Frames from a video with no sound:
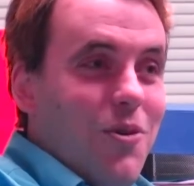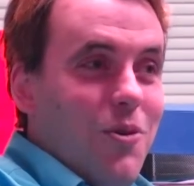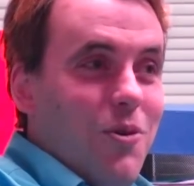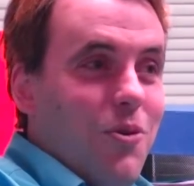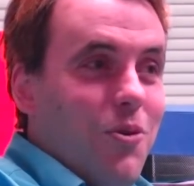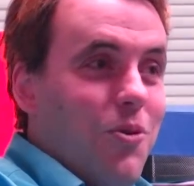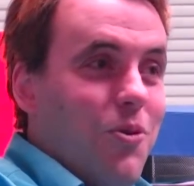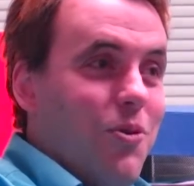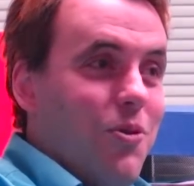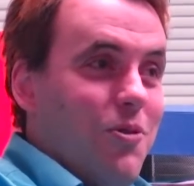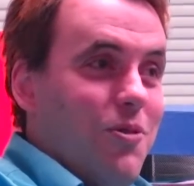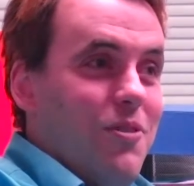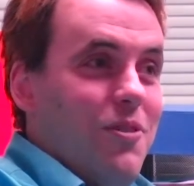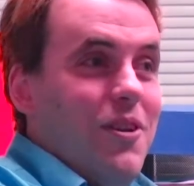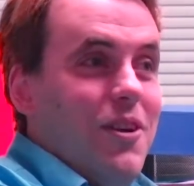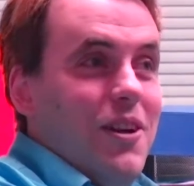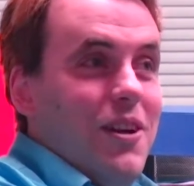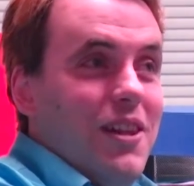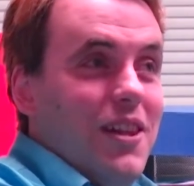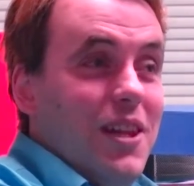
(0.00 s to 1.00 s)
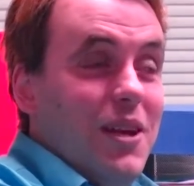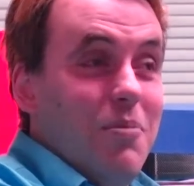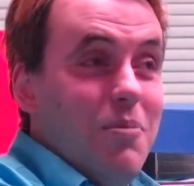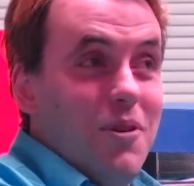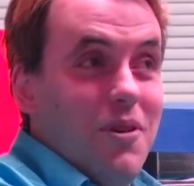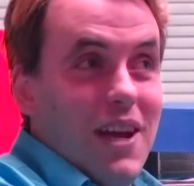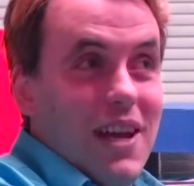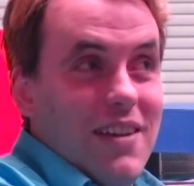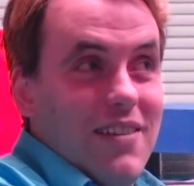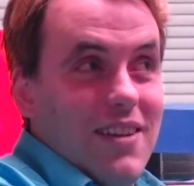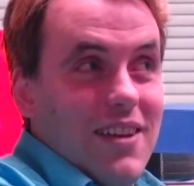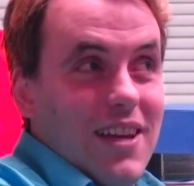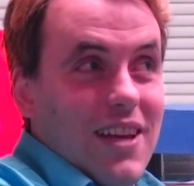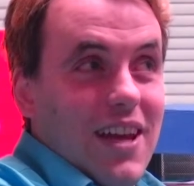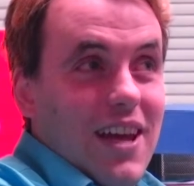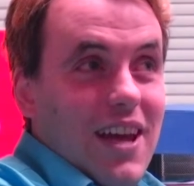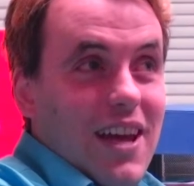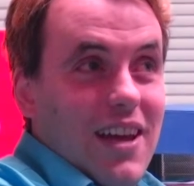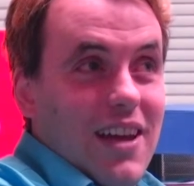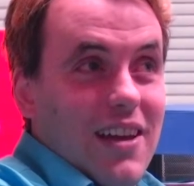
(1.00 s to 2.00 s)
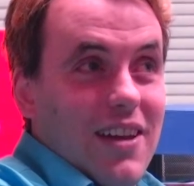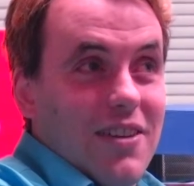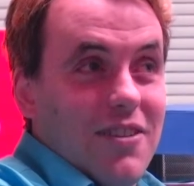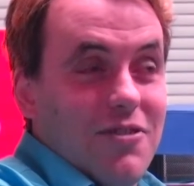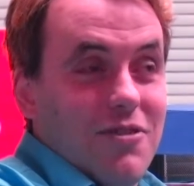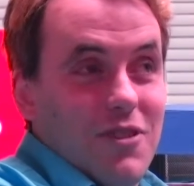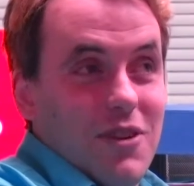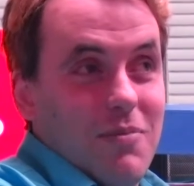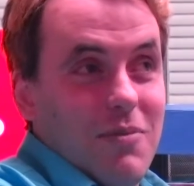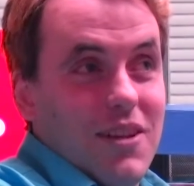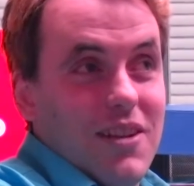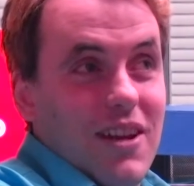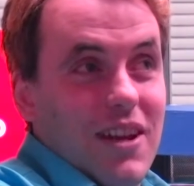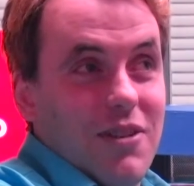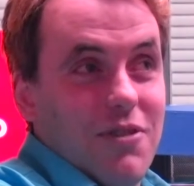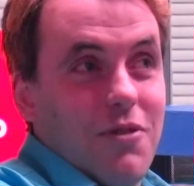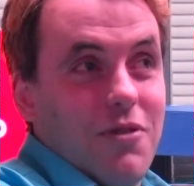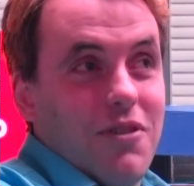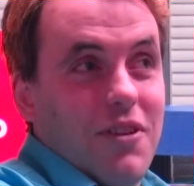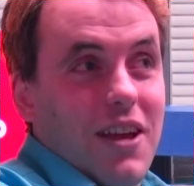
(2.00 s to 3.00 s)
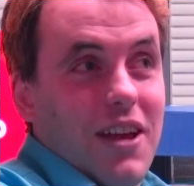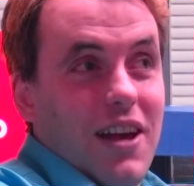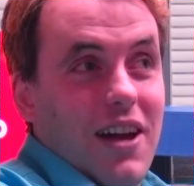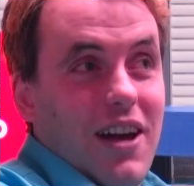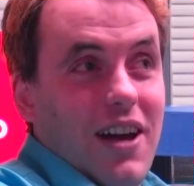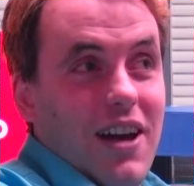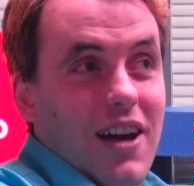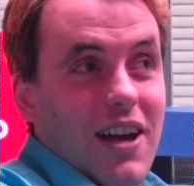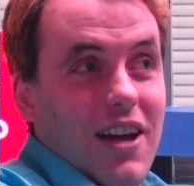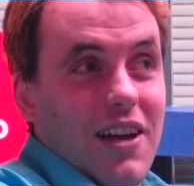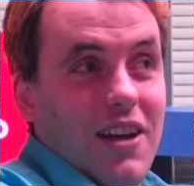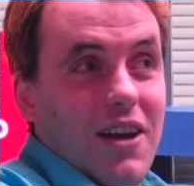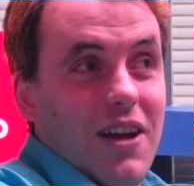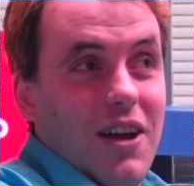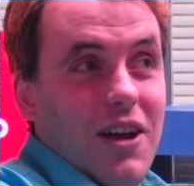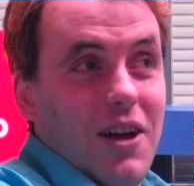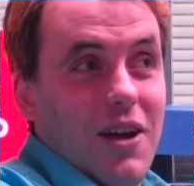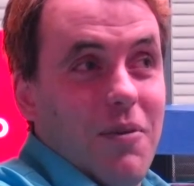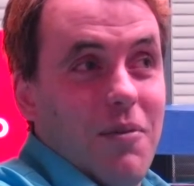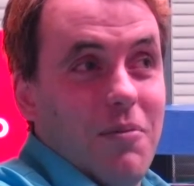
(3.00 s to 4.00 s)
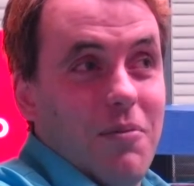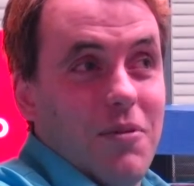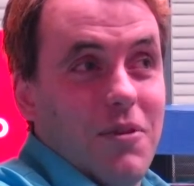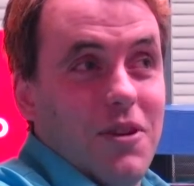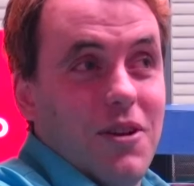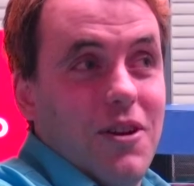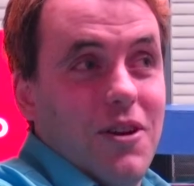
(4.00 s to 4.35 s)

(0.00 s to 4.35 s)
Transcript: or liberating a, an extremely dangerous A I um,